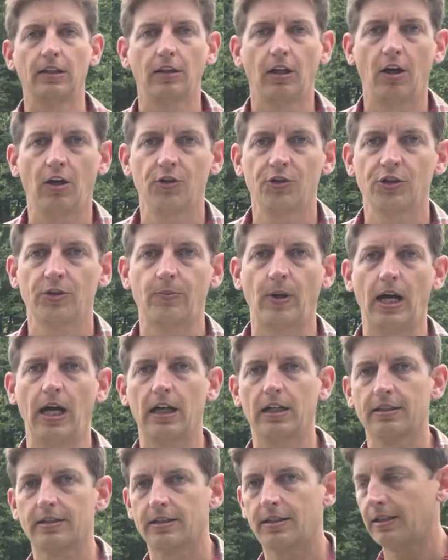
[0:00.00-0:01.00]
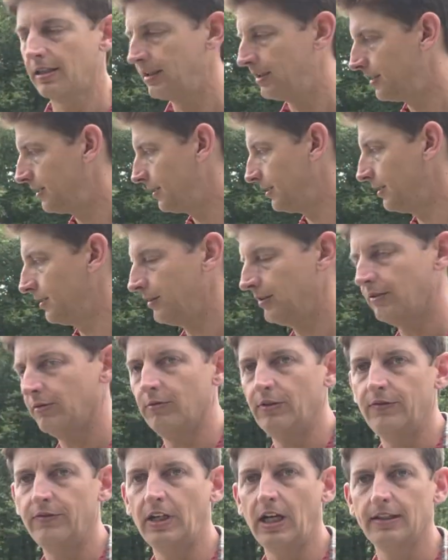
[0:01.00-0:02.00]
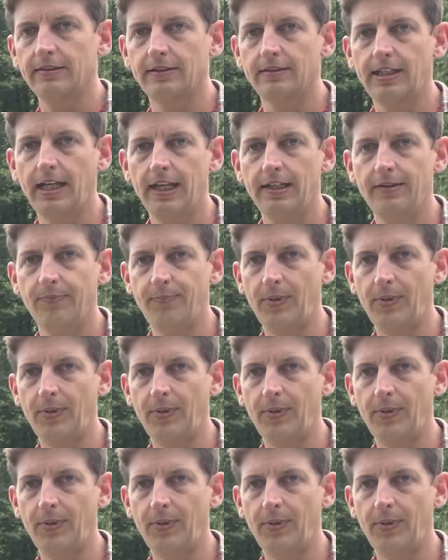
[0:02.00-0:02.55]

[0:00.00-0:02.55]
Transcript: larger box, we've got the tent